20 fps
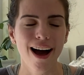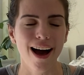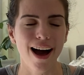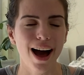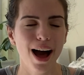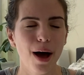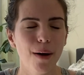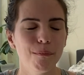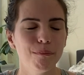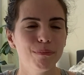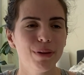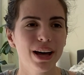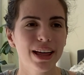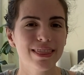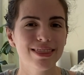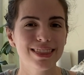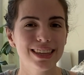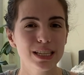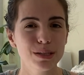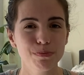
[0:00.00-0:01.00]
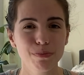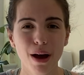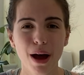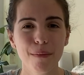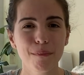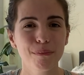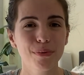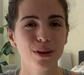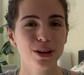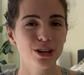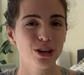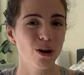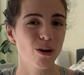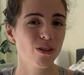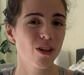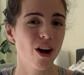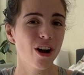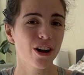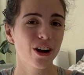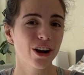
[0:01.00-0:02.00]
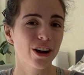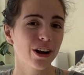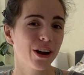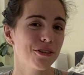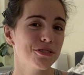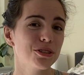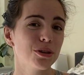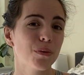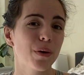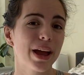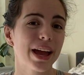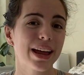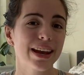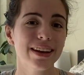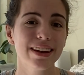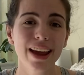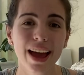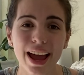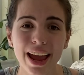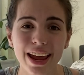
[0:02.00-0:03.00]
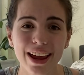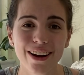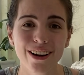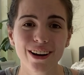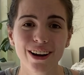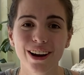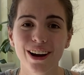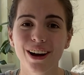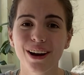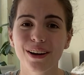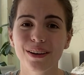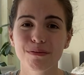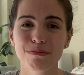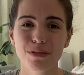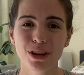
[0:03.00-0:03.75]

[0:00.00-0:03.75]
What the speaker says: But this bump no longer goes away at night, or,